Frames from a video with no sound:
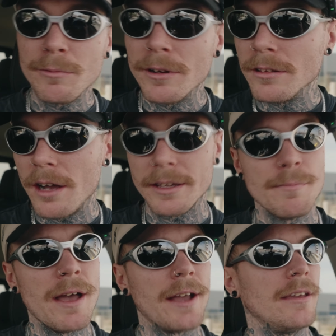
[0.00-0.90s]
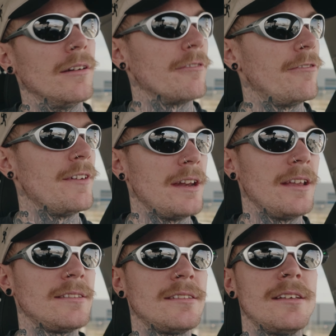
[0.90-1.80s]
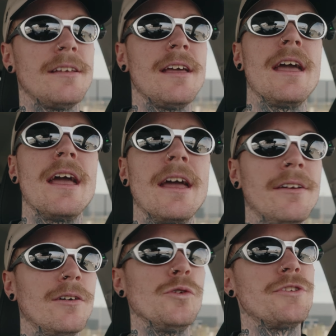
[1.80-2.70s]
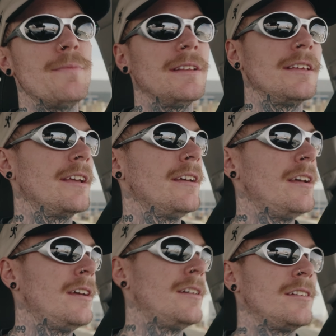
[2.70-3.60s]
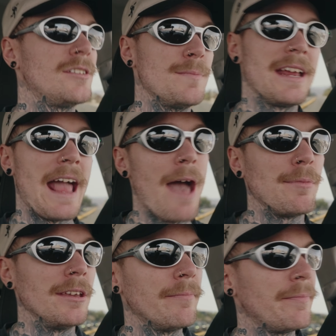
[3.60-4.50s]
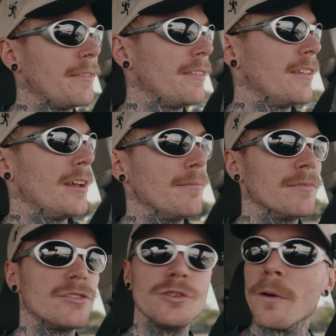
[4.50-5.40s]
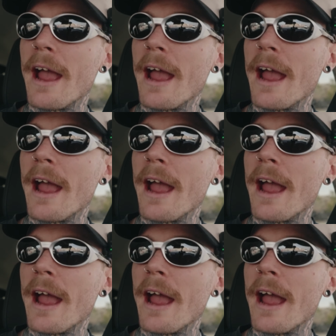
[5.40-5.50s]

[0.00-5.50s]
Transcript: We're locking back in on fitness and ultimately just being happy. I'm super